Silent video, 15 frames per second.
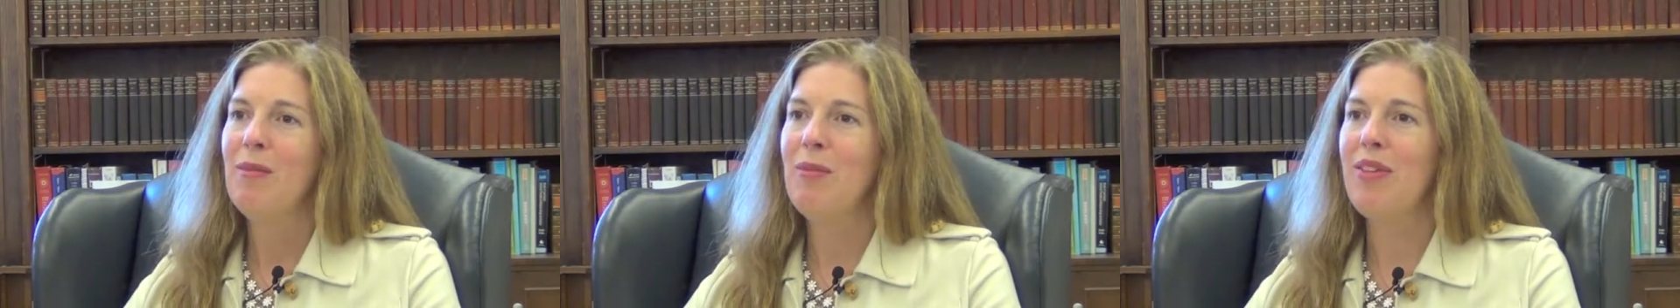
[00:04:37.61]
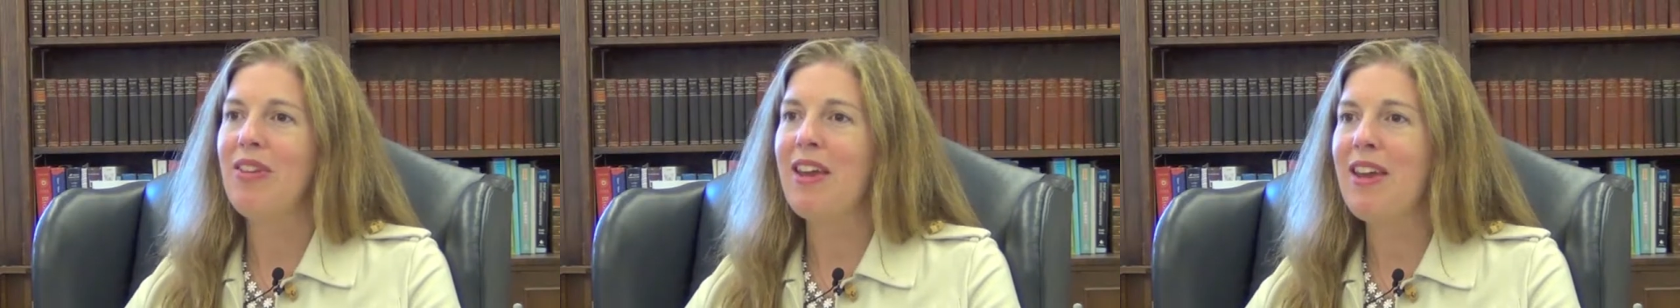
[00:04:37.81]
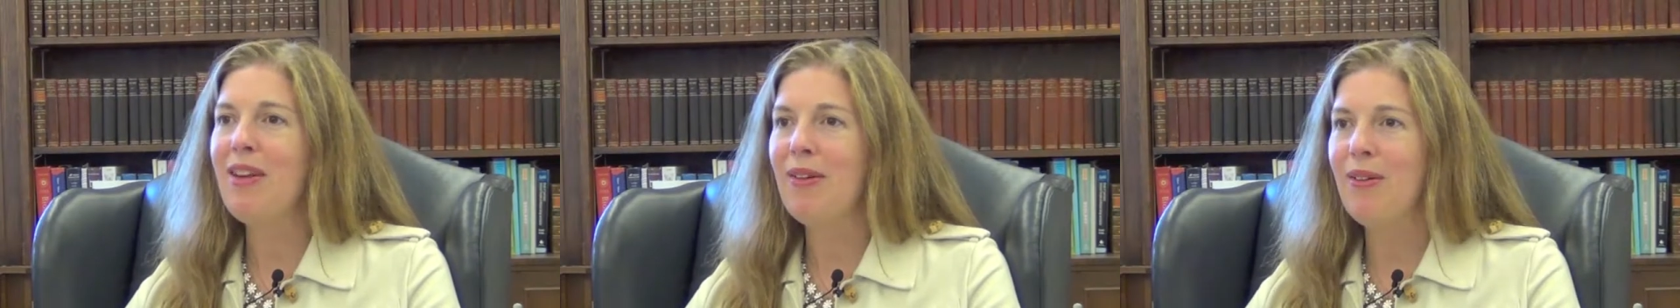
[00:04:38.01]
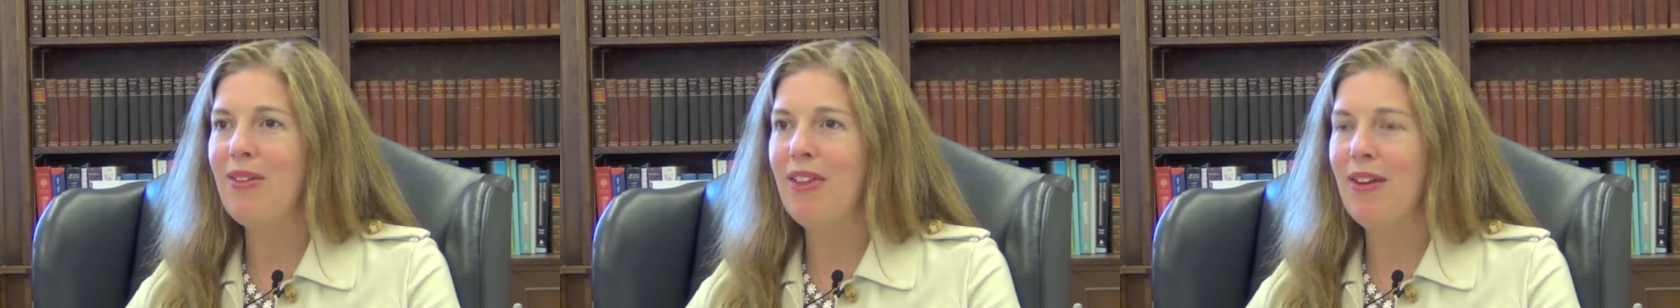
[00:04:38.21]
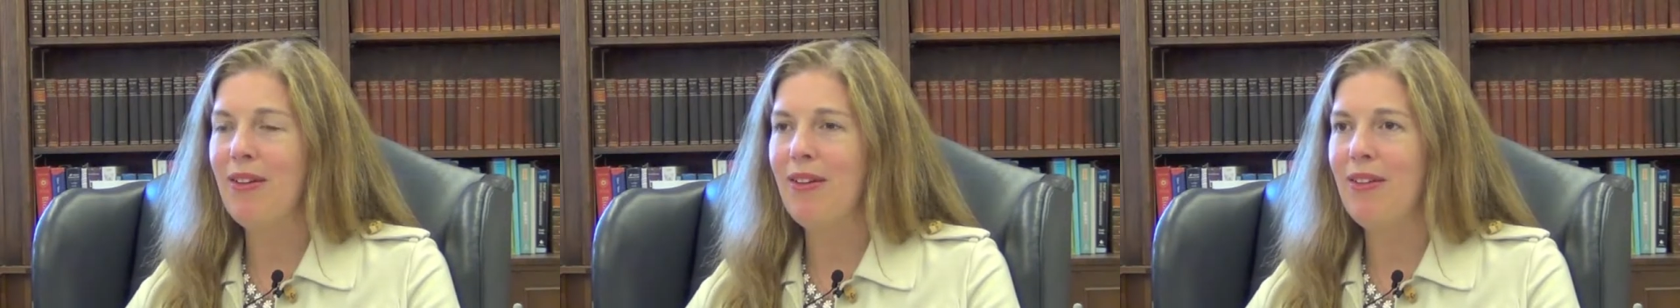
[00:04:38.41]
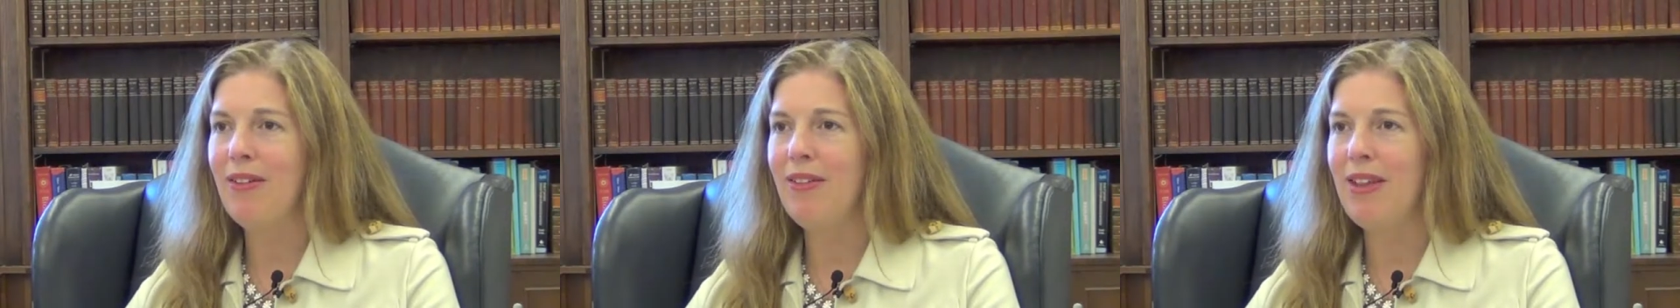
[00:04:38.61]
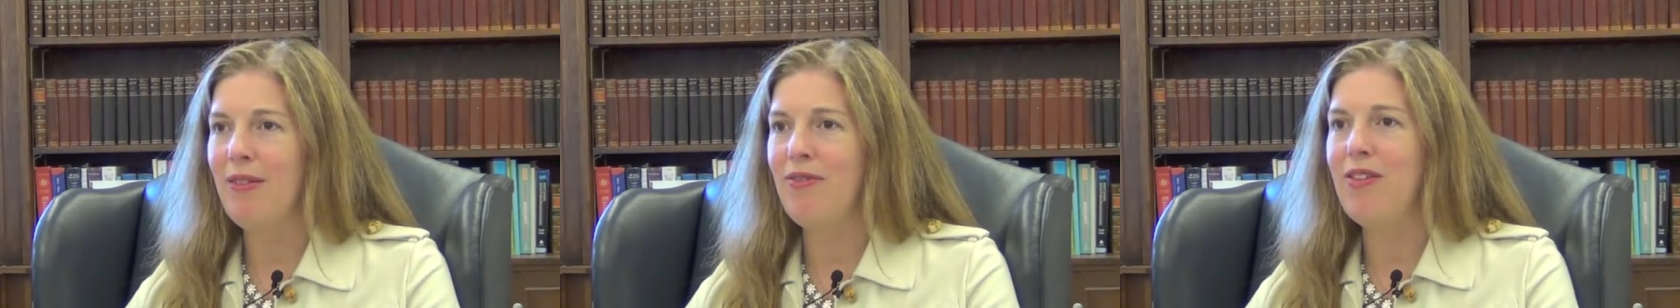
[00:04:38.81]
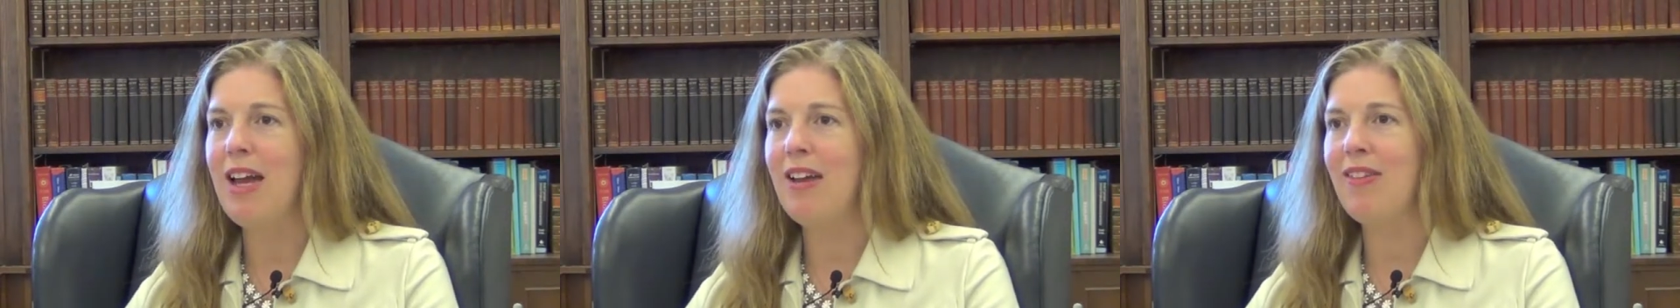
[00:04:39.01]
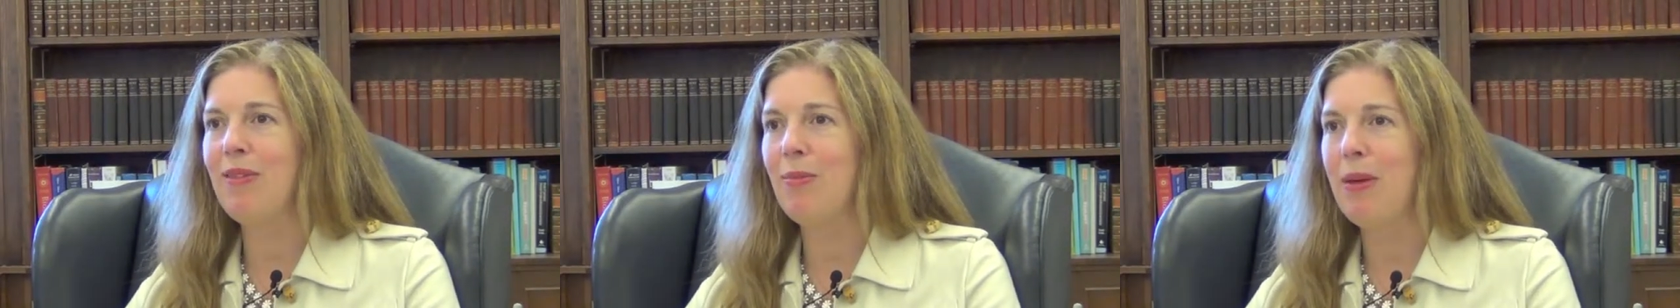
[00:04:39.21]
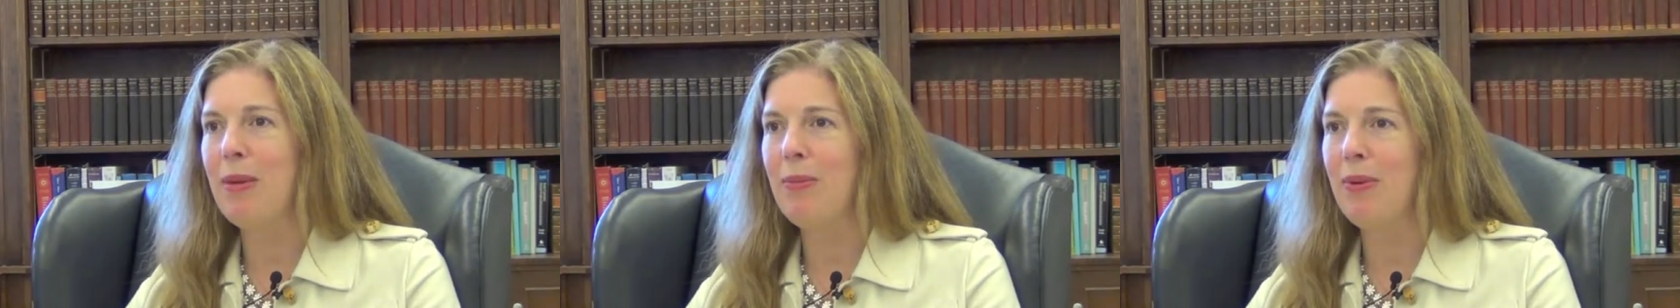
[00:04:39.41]
mosquitoes that are that vex
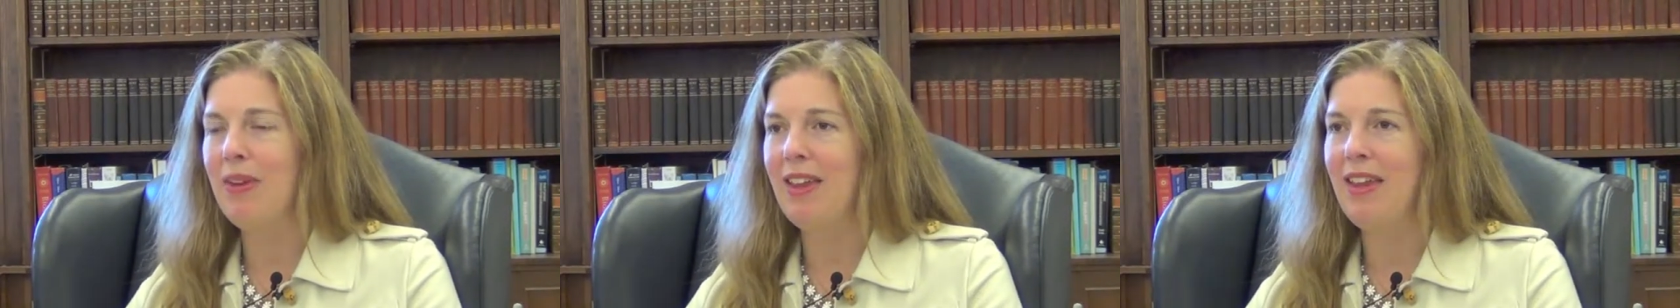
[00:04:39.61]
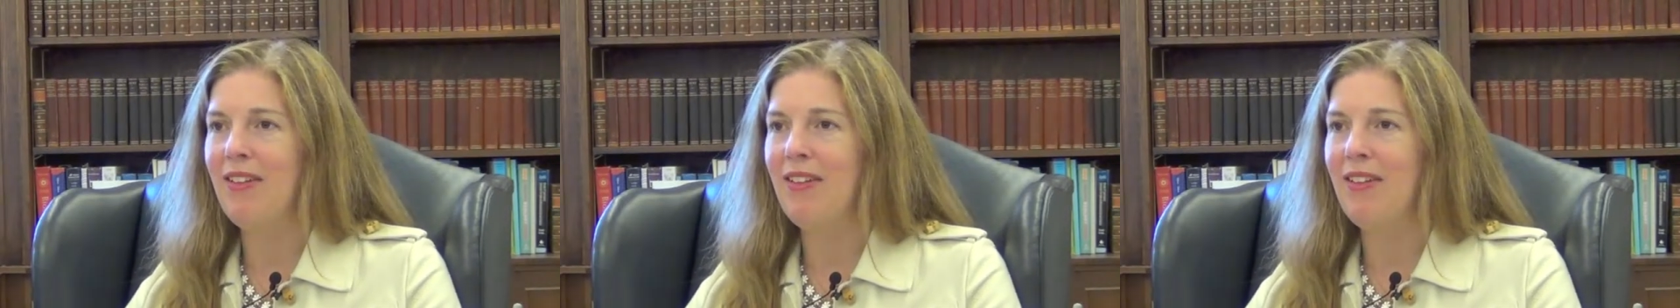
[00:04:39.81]
people